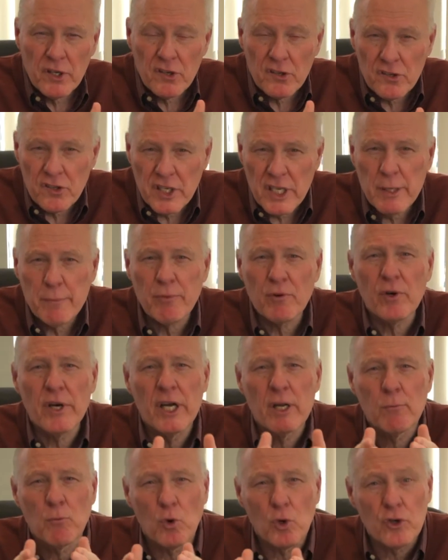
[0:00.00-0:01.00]
is deeper
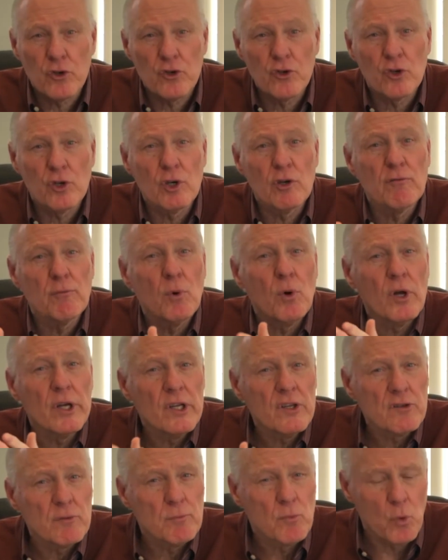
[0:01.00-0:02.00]
and more durable
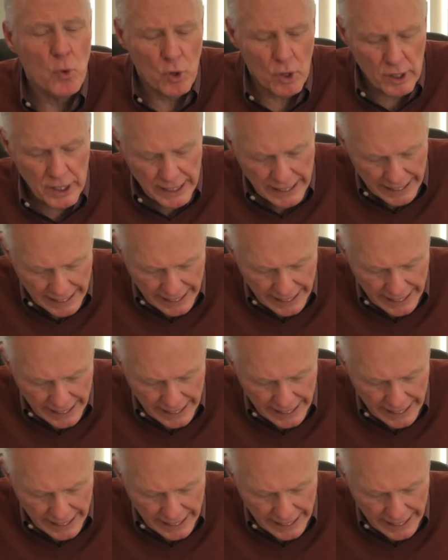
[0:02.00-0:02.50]
is more